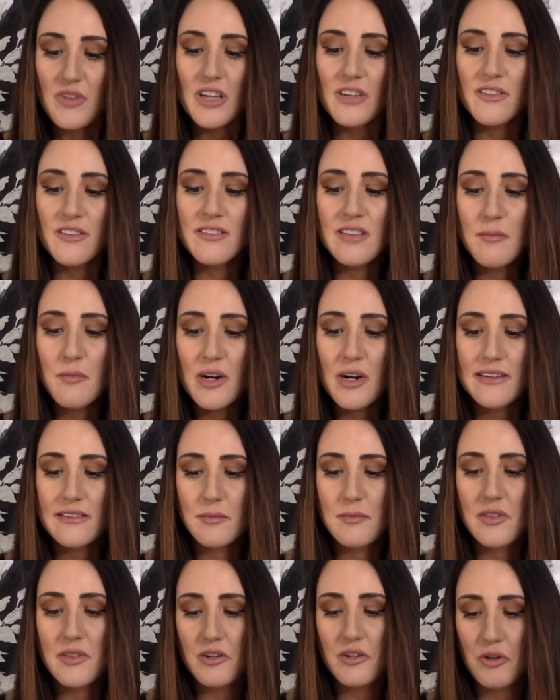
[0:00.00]
to summarize
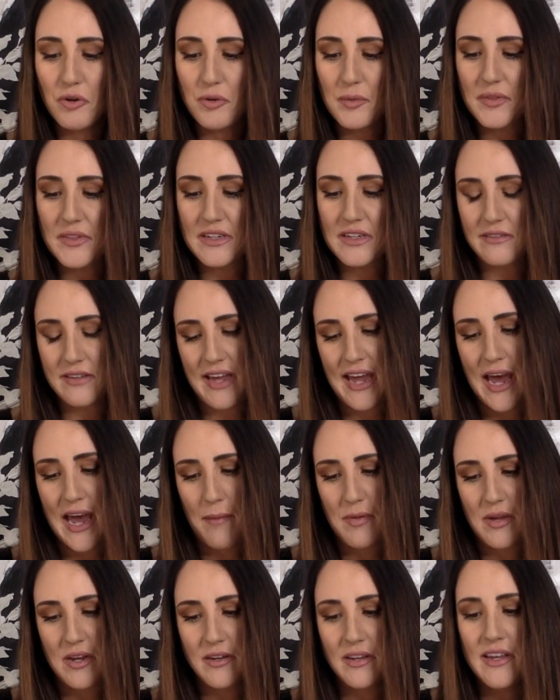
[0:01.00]
some of the notable things that
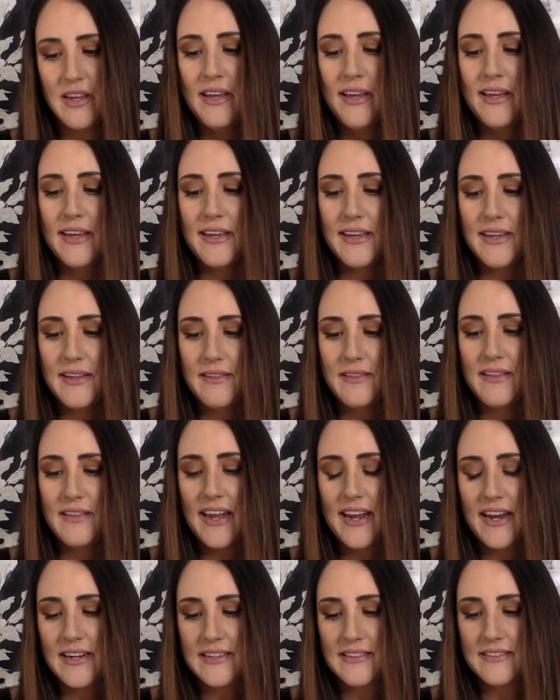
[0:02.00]
happened in the
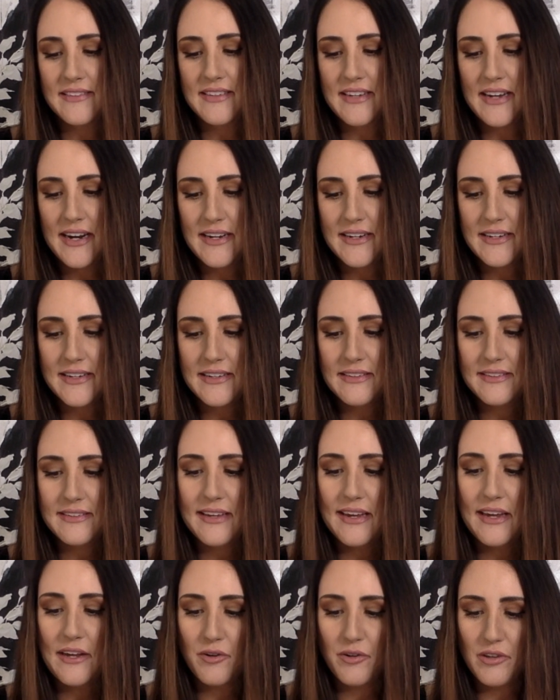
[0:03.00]
80s and 90s
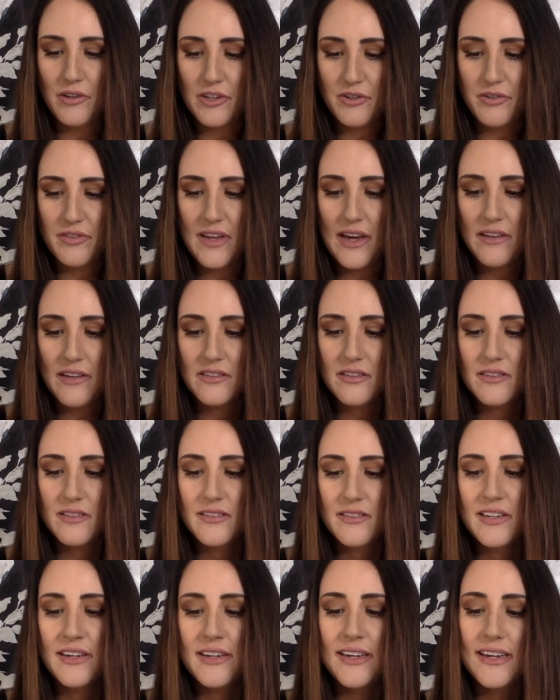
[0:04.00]
and early
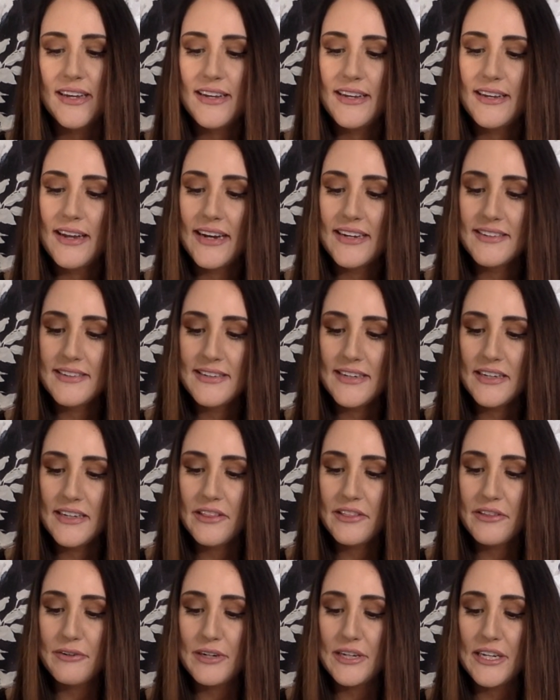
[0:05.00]
2000s. In
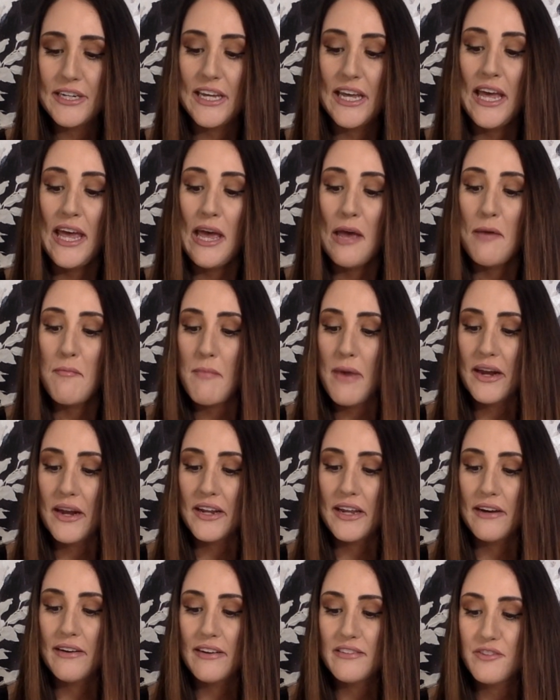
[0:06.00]
1983,
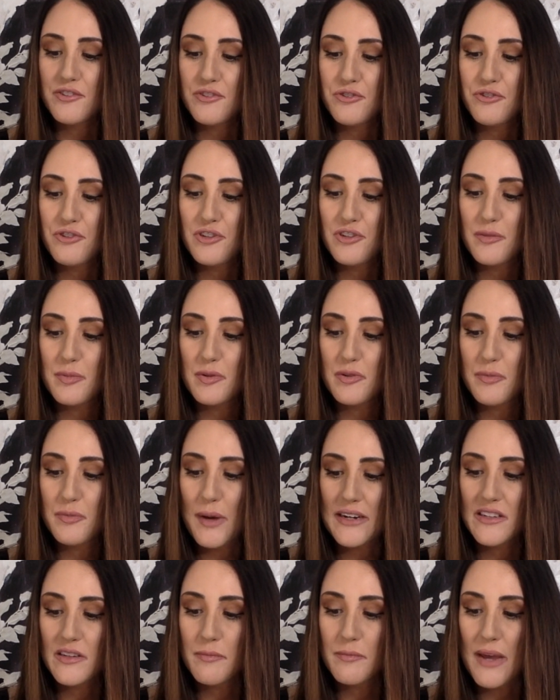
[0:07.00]
Medicare instituted a
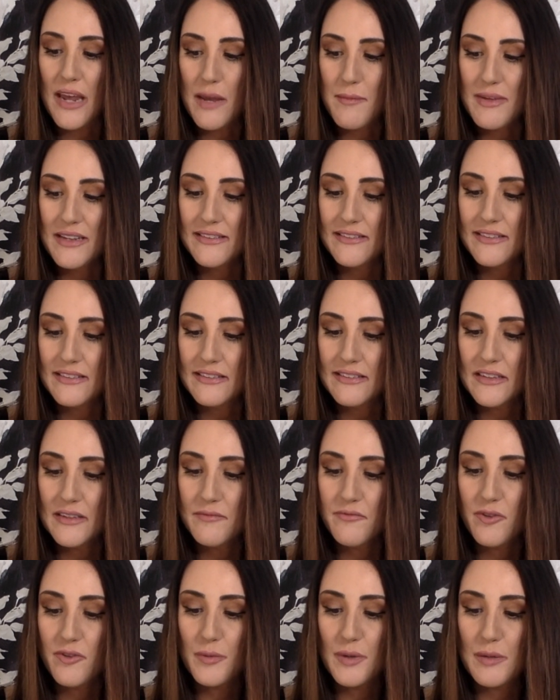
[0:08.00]
prospective payment
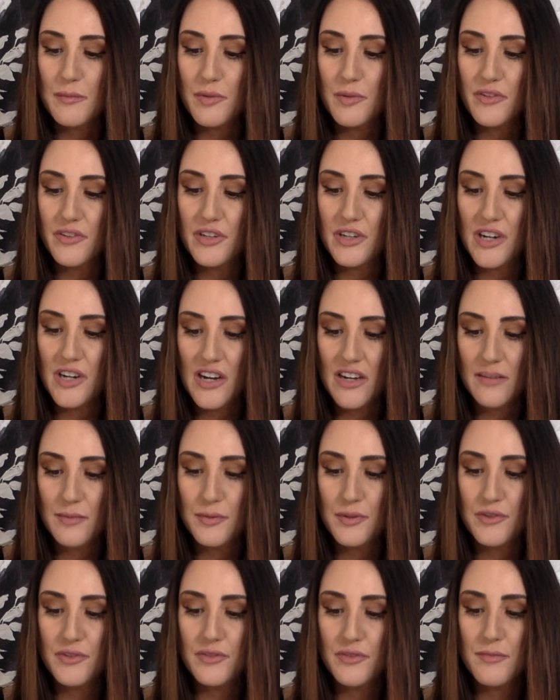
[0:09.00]
system for reimbursing
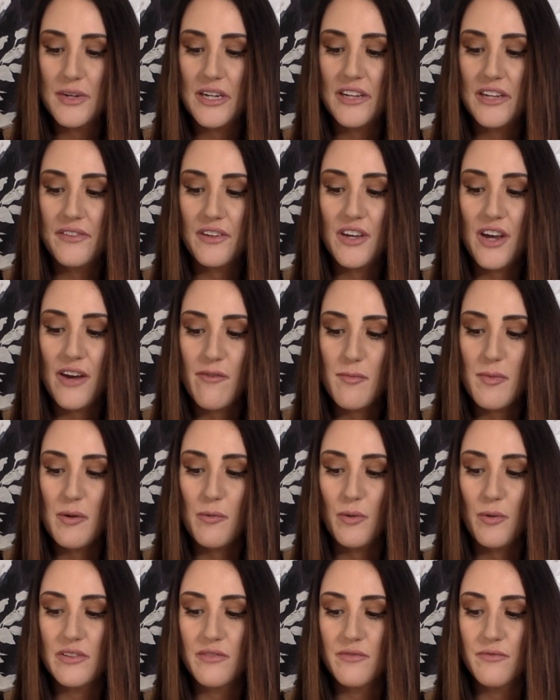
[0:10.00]
hospitals, meaning the government
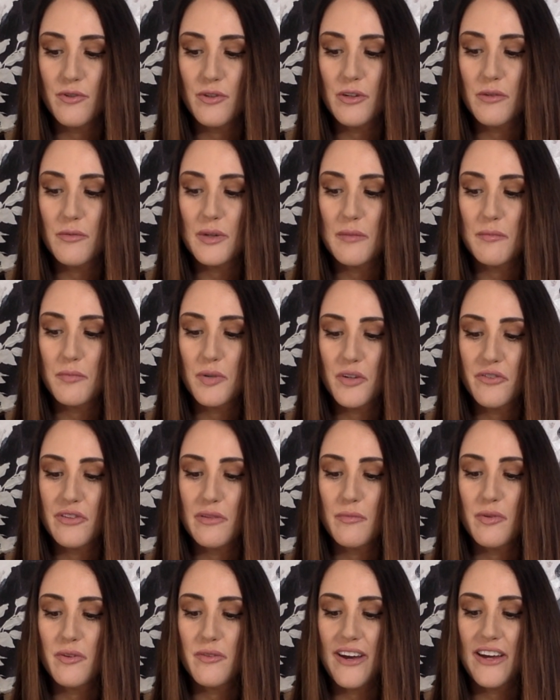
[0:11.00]
wasn't fully
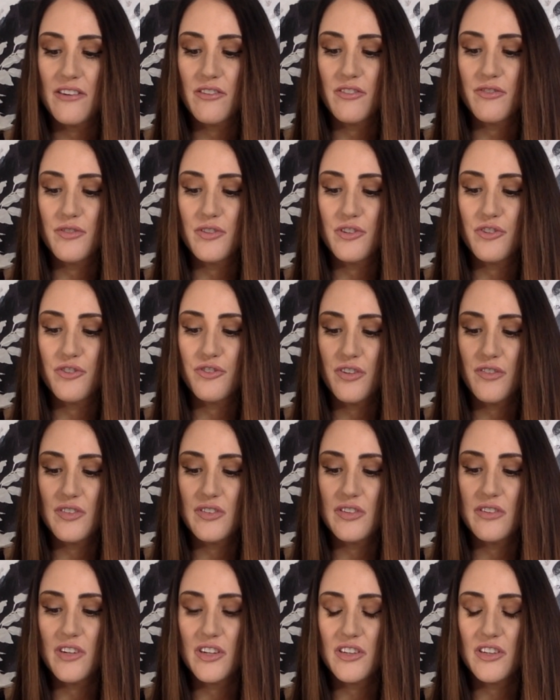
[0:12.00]
reimbursing providers for their
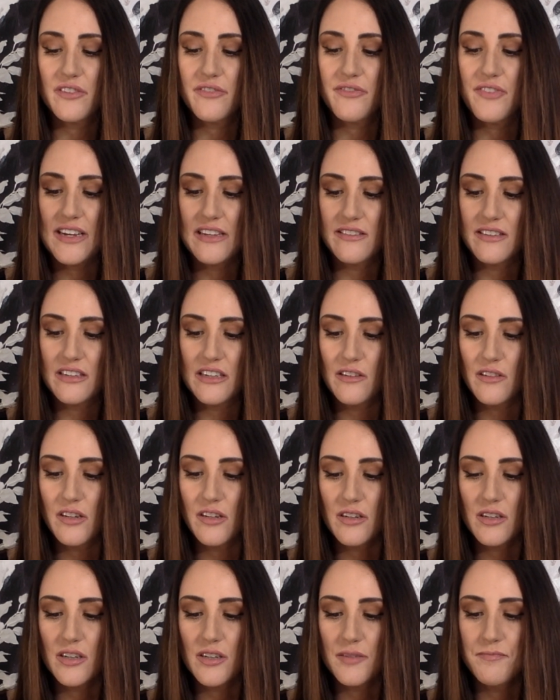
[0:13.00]
services on their face any
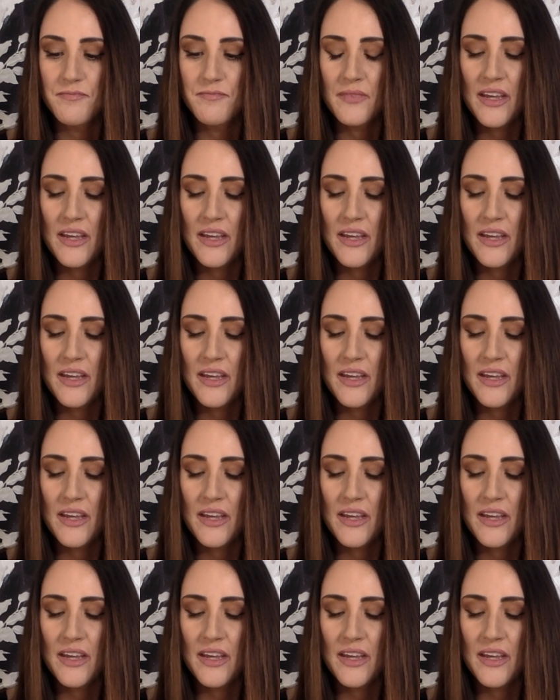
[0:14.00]
longer.